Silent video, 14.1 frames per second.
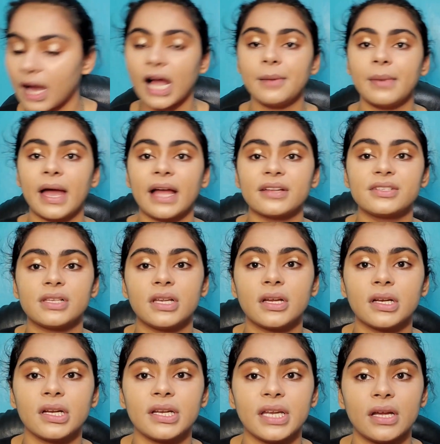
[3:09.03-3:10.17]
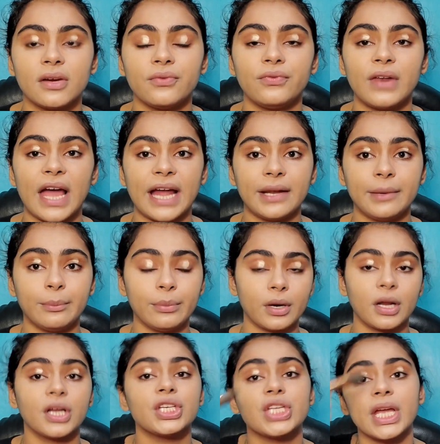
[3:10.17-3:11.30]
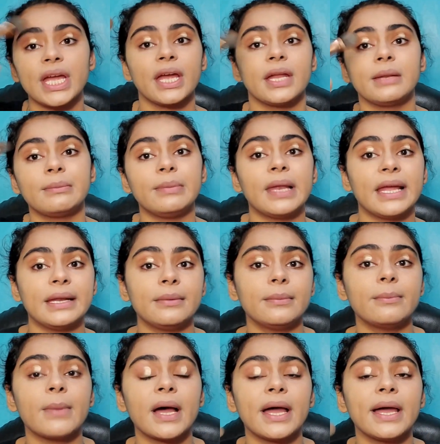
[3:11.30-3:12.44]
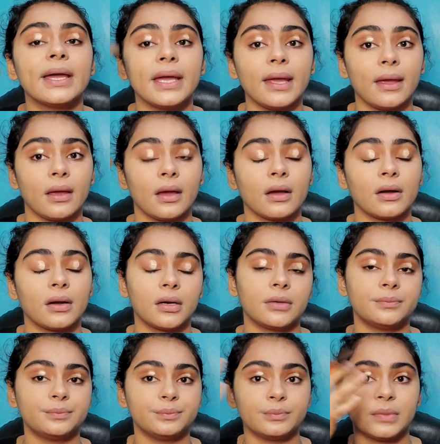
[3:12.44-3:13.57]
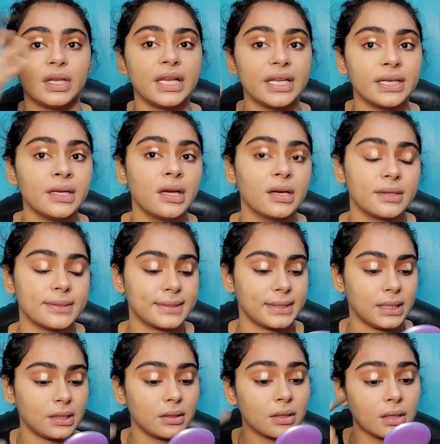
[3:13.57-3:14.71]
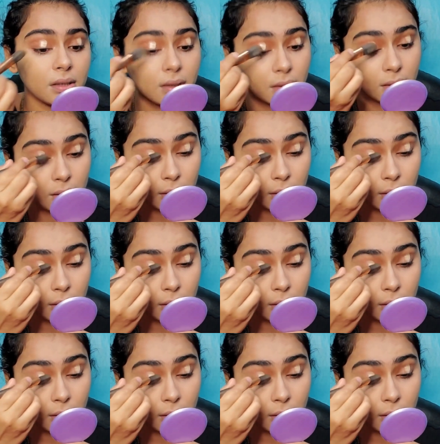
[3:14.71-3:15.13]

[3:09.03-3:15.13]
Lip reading: I'm actually gonna take a flat brush and blend my lid concealer.